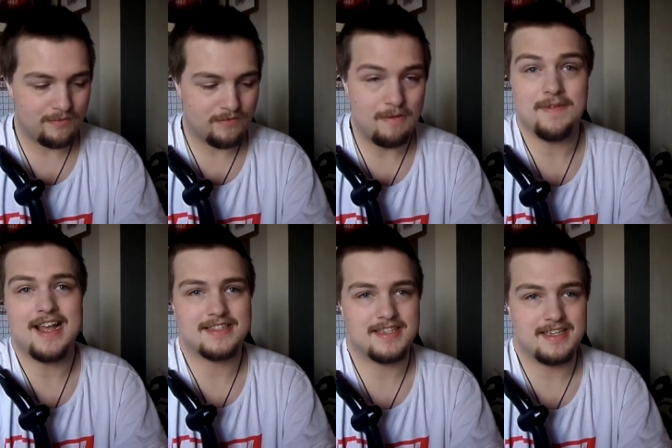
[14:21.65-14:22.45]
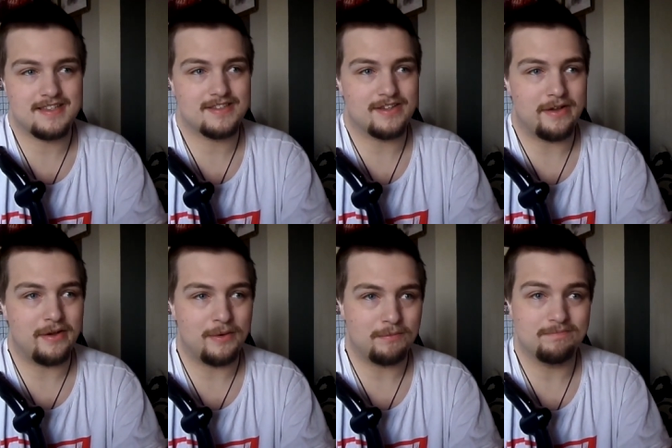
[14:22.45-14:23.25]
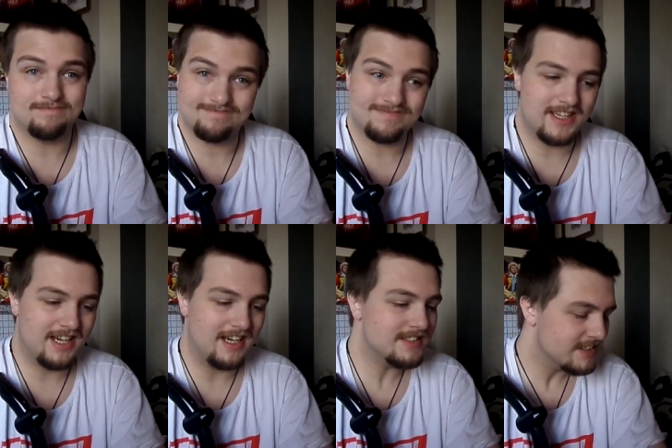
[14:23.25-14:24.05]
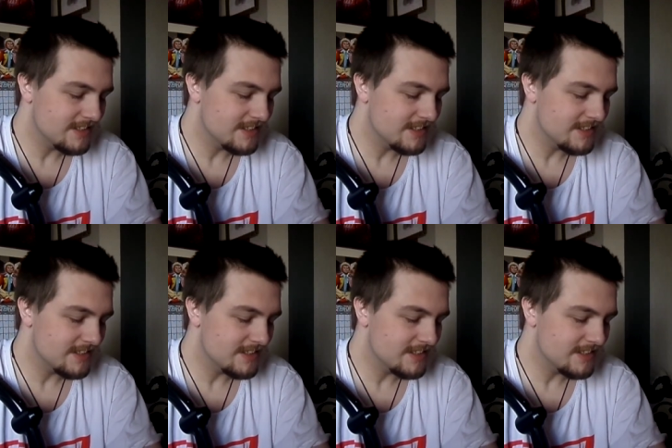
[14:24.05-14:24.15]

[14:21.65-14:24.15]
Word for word: from Nazis, so, yeah.